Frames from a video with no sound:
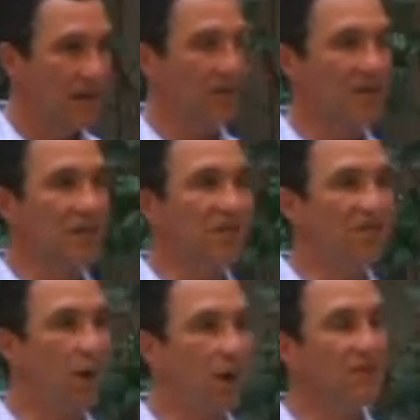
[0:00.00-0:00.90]
Is this
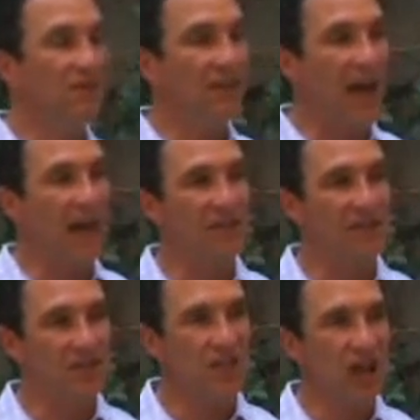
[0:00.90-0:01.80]
false vows
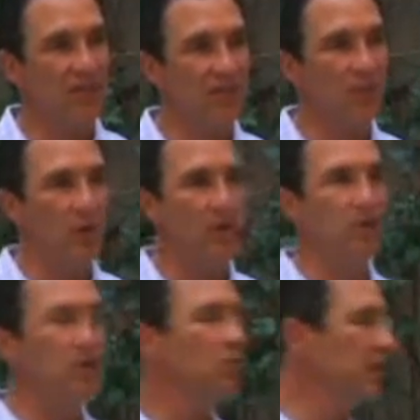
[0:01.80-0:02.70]
the type of
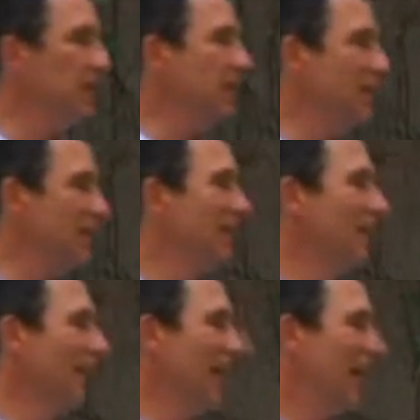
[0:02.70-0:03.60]
which you need
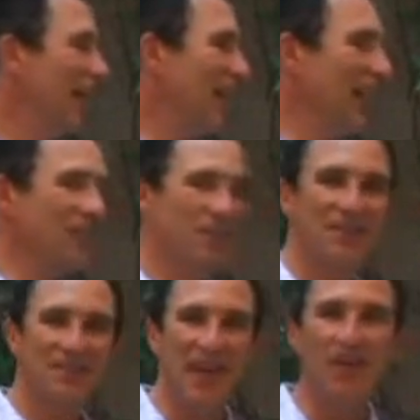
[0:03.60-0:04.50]

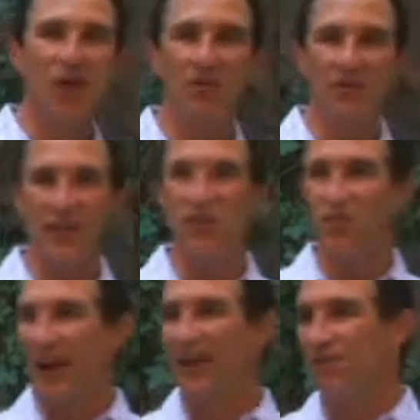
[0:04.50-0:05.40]
to say kol
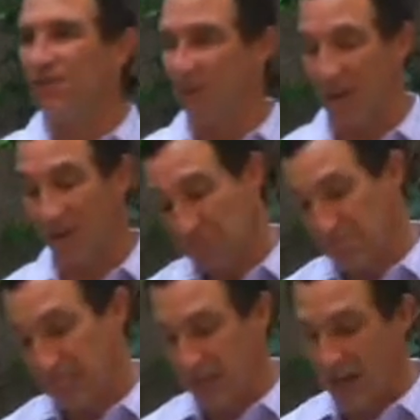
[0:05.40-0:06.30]
nidre for?
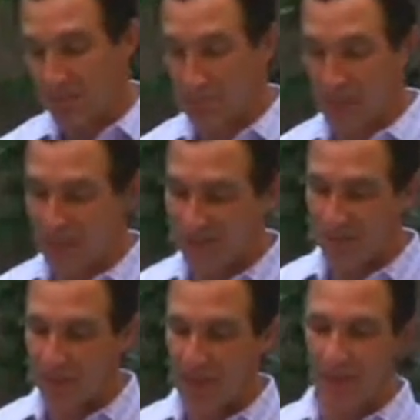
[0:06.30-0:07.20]
Might be.
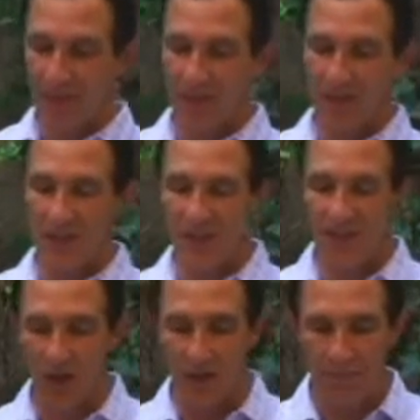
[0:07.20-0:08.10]
That's a possibility as
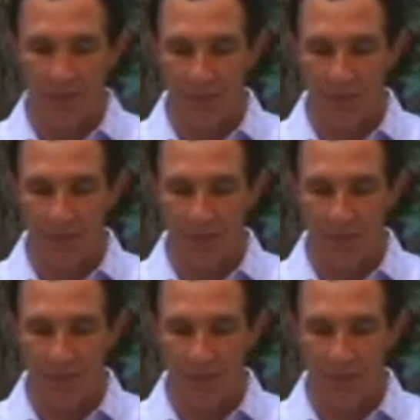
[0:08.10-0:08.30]
well.